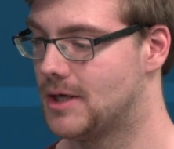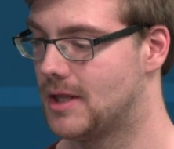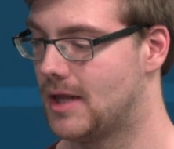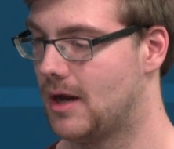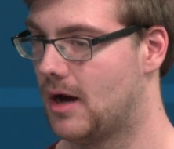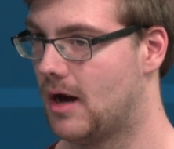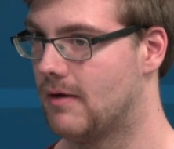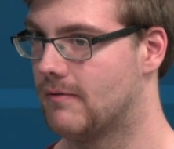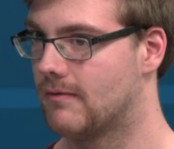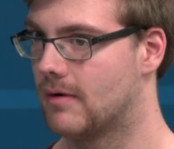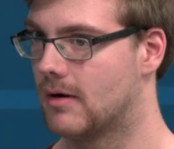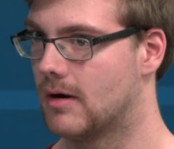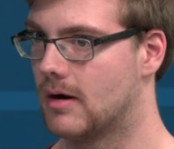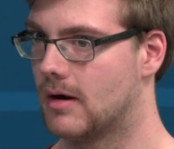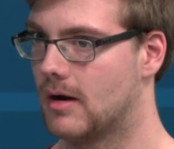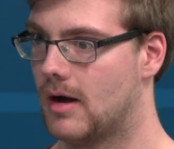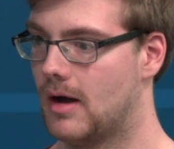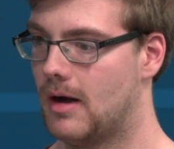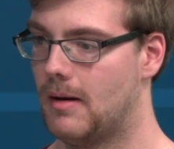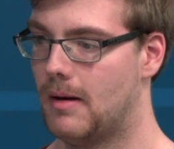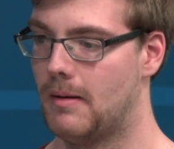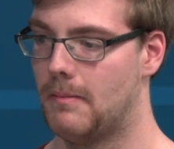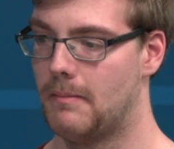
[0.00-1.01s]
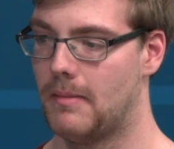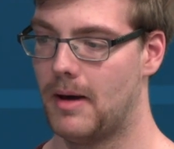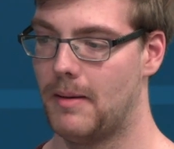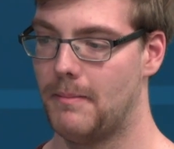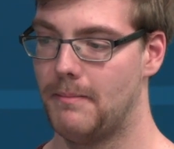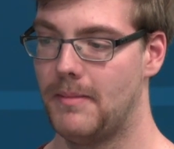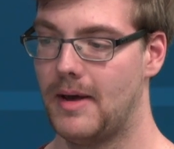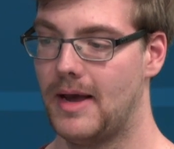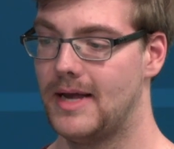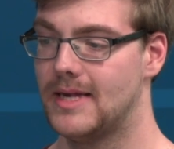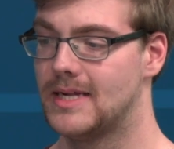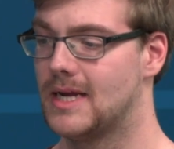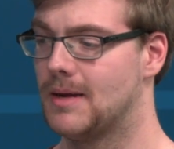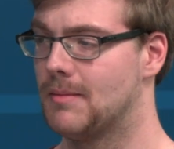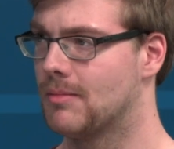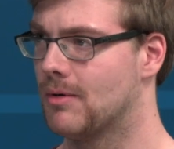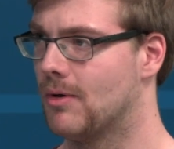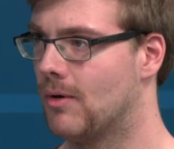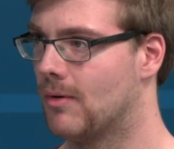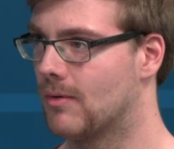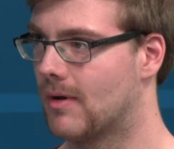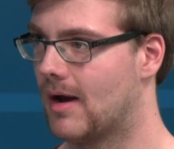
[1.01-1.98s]
They offer amazing
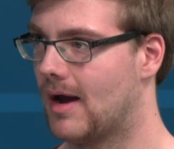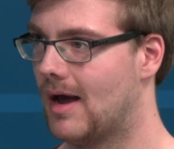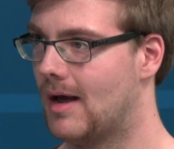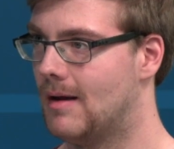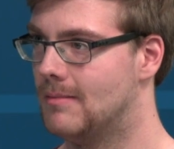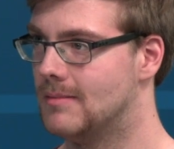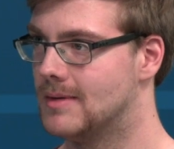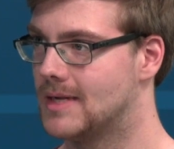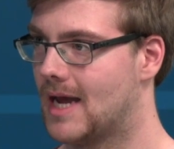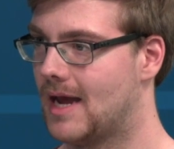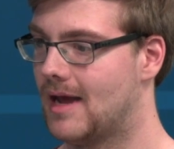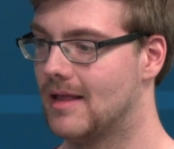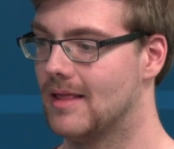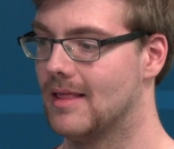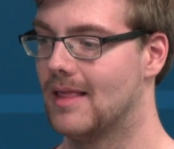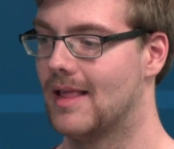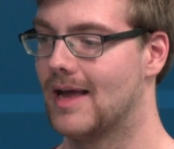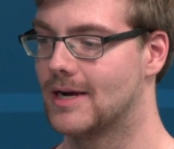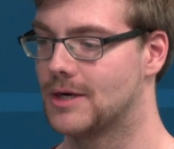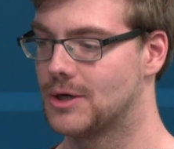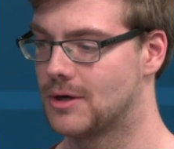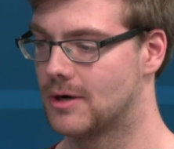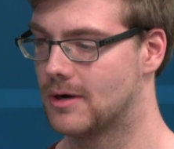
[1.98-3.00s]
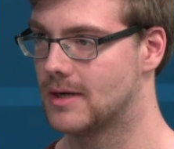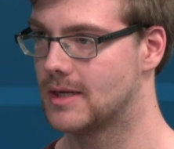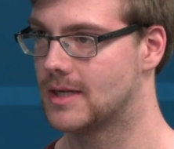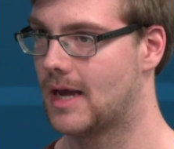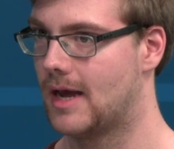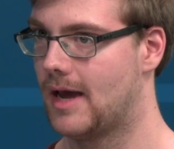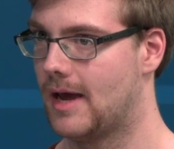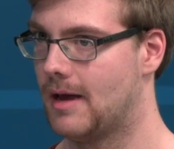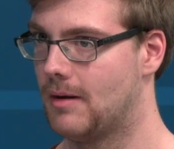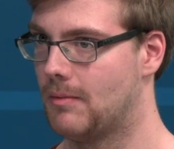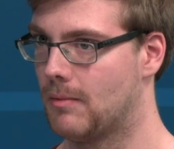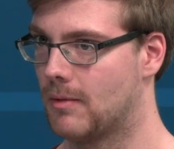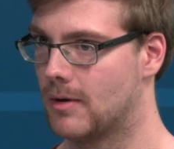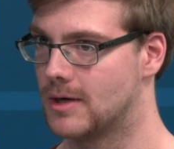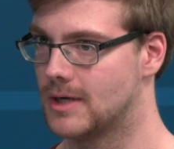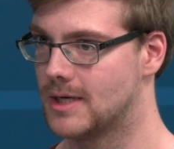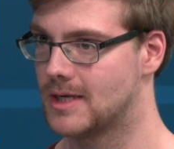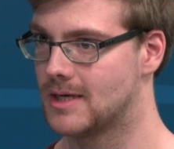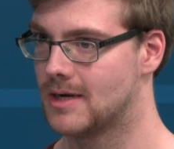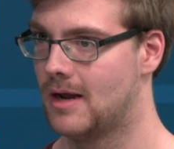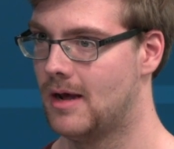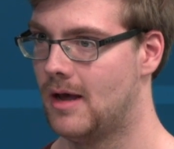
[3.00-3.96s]
programs and lectures, and we're
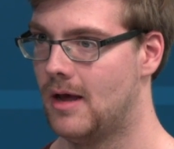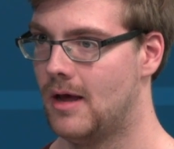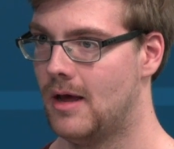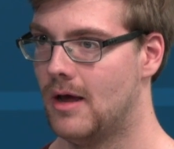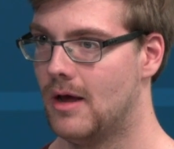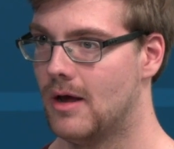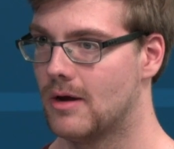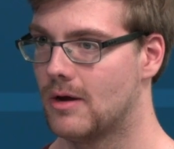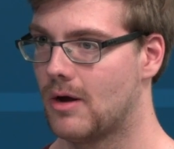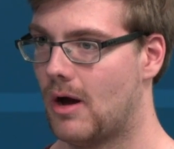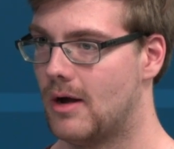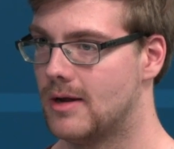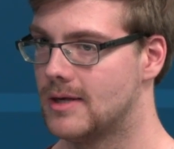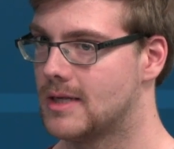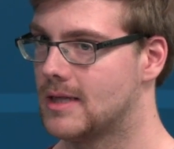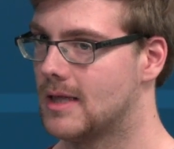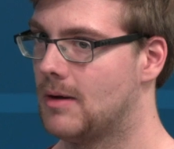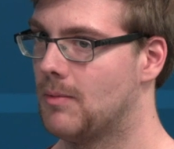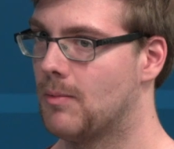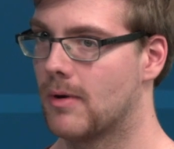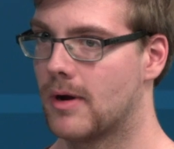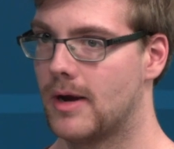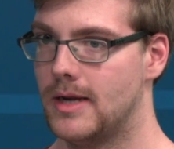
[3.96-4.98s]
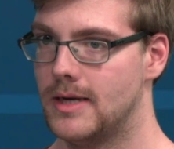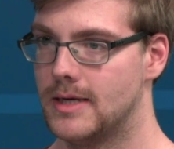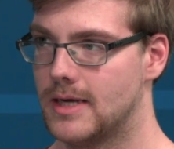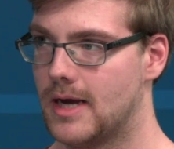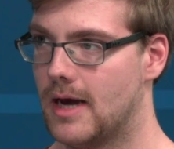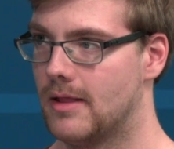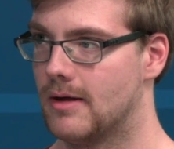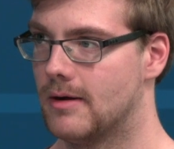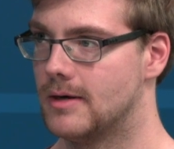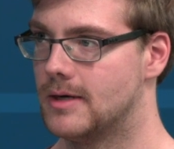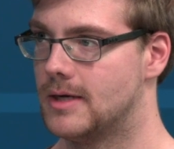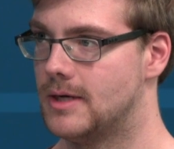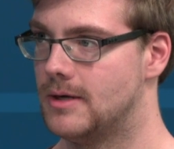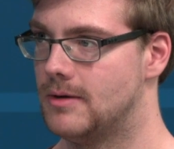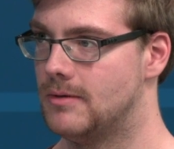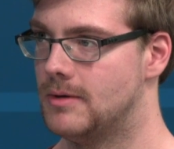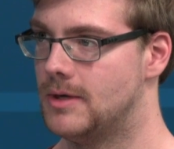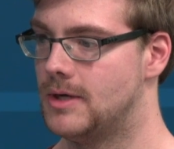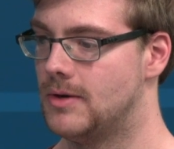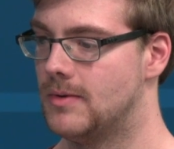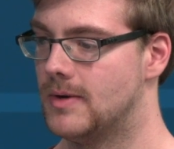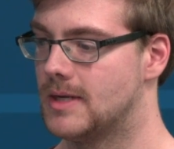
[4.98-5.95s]
just constantly working together
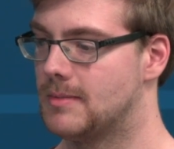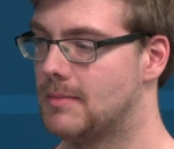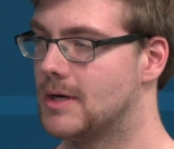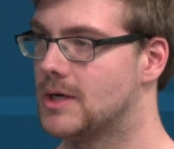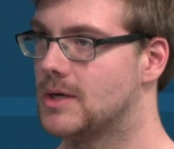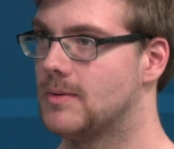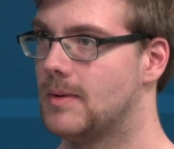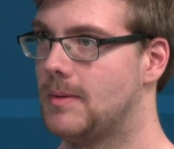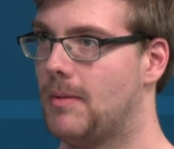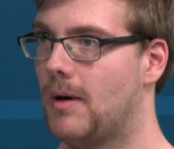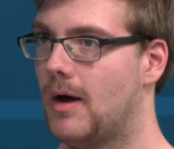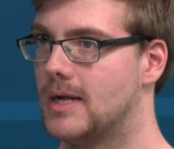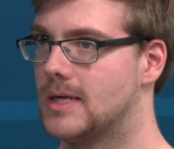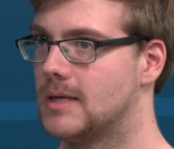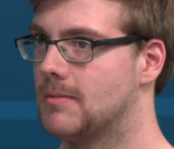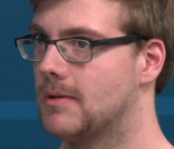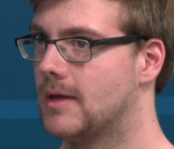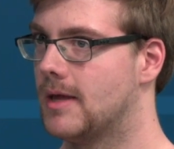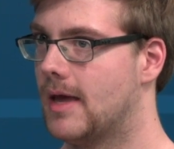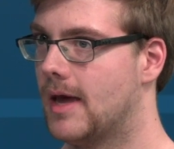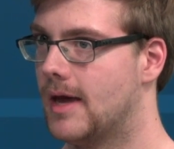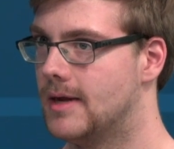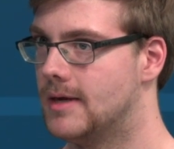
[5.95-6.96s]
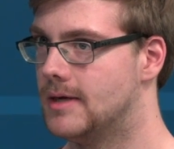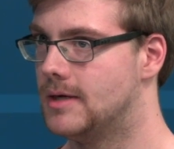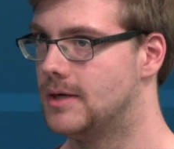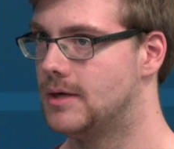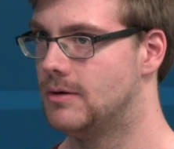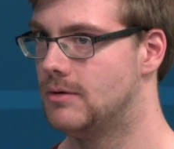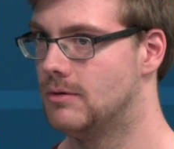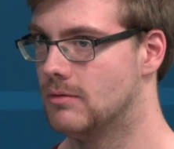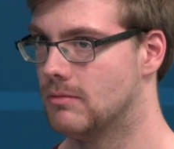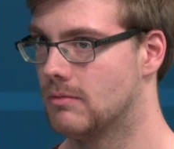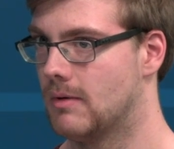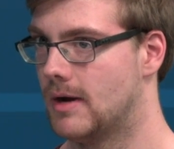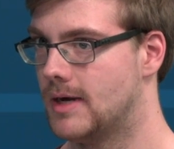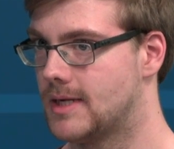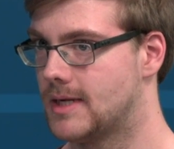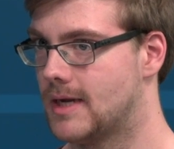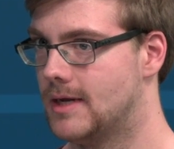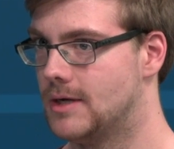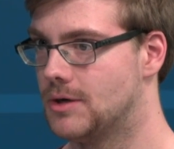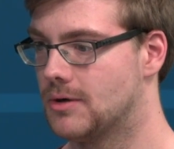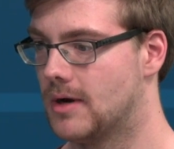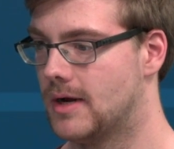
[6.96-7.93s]
to do as much as we possibly can to raise
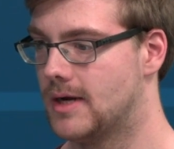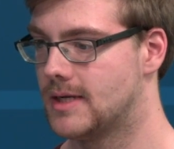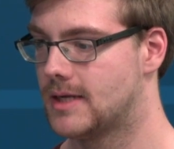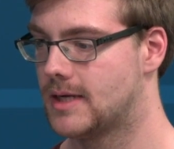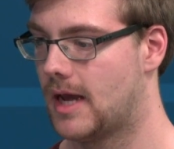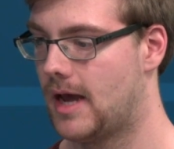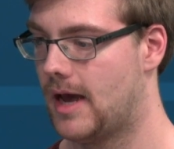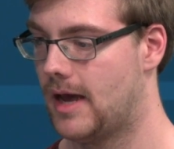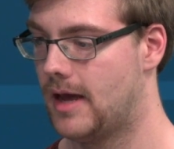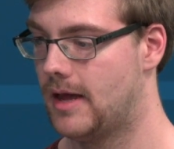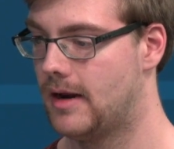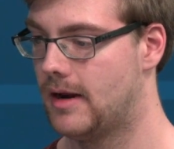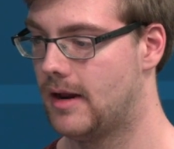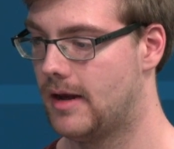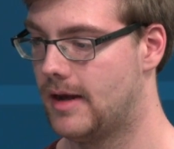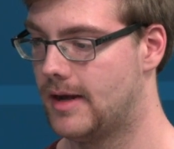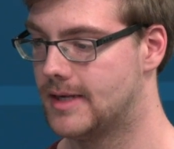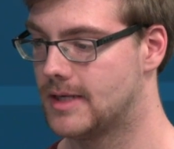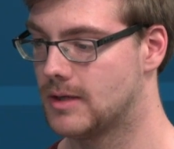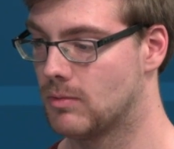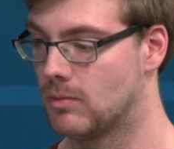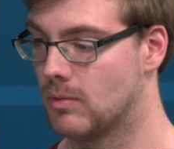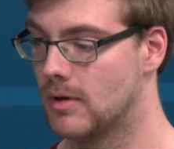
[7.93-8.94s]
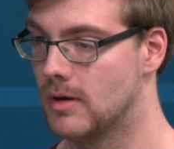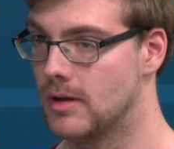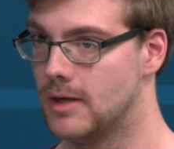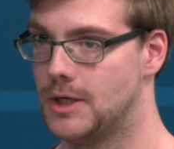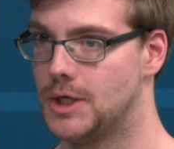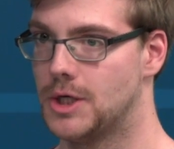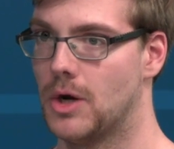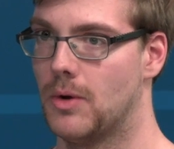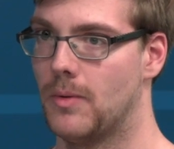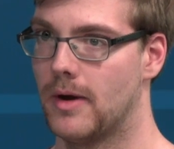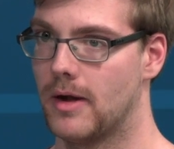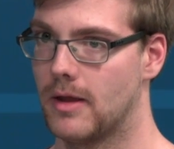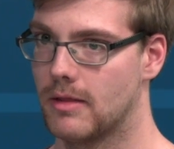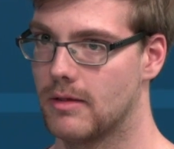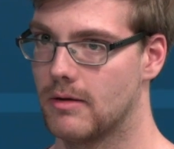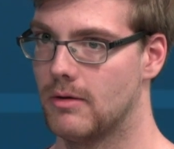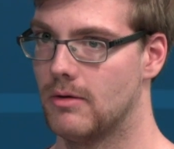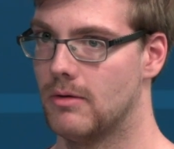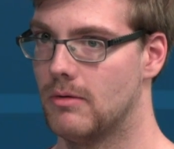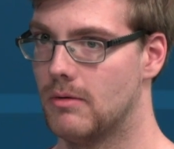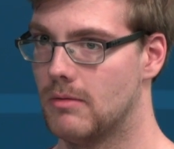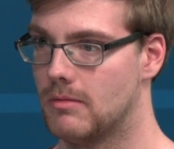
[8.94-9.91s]
interest, and it's really showing
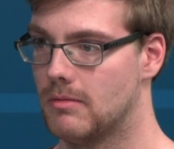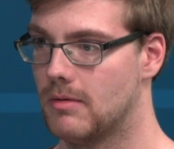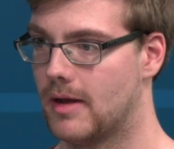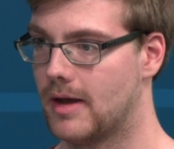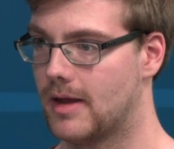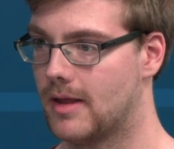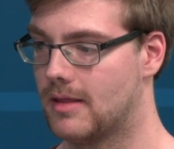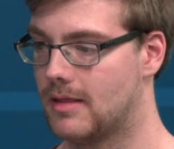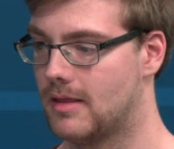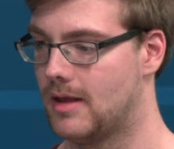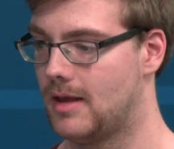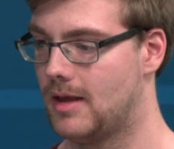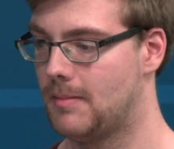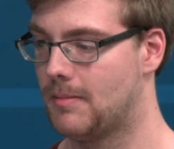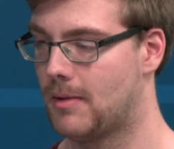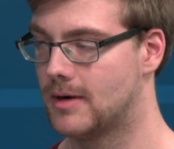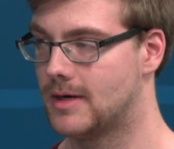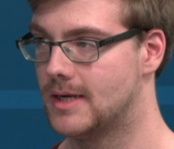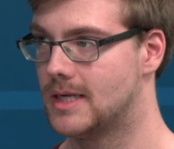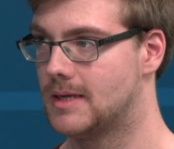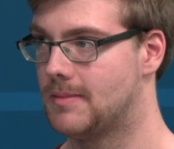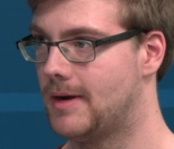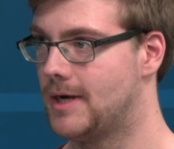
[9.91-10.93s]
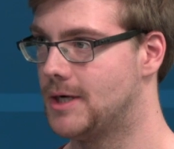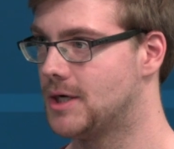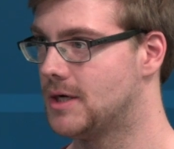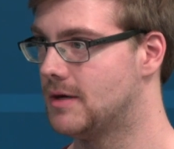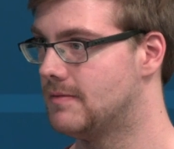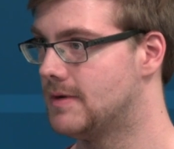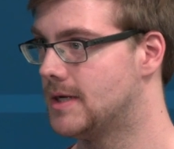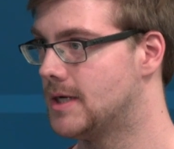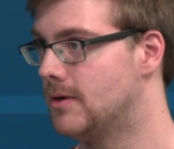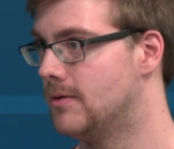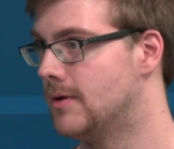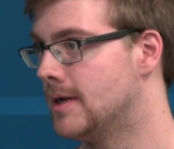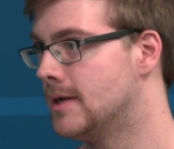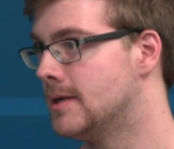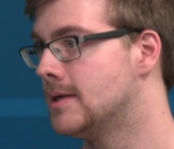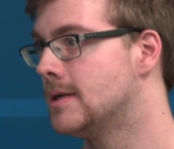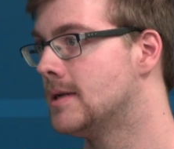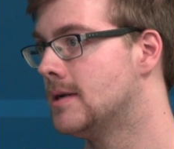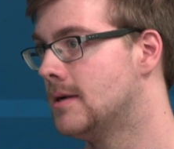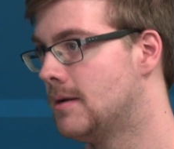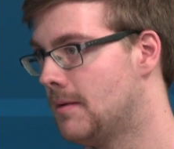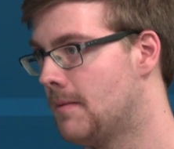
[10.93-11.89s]
through the participation of
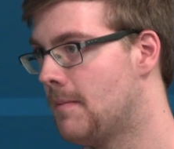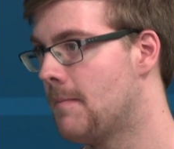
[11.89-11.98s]
students.